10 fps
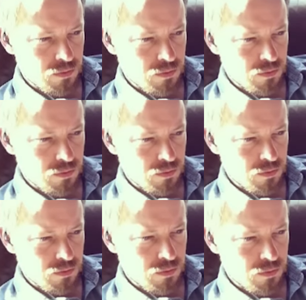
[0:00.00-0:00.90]

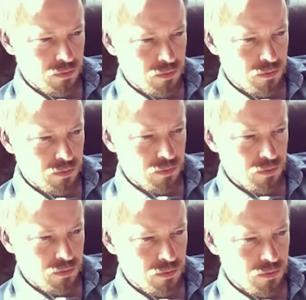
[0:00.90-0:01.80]

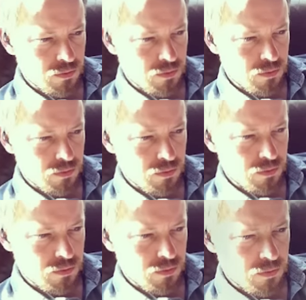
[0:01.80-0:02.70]

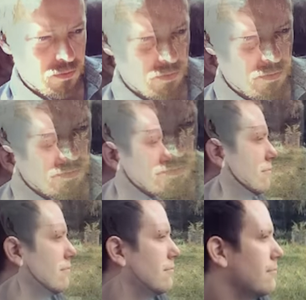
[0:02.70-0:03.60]

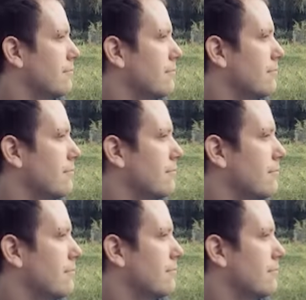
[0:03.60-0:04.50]

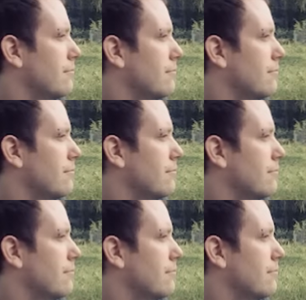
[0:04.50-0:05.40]

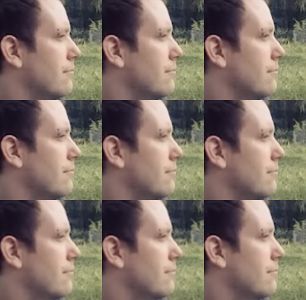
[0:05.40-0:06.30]

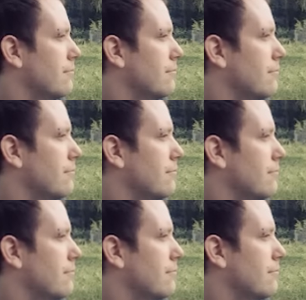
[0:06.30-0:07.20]

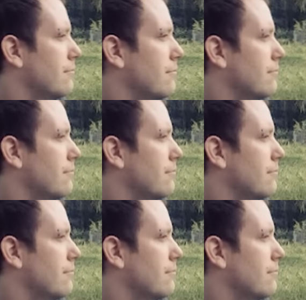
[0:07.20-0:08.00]
[no speech]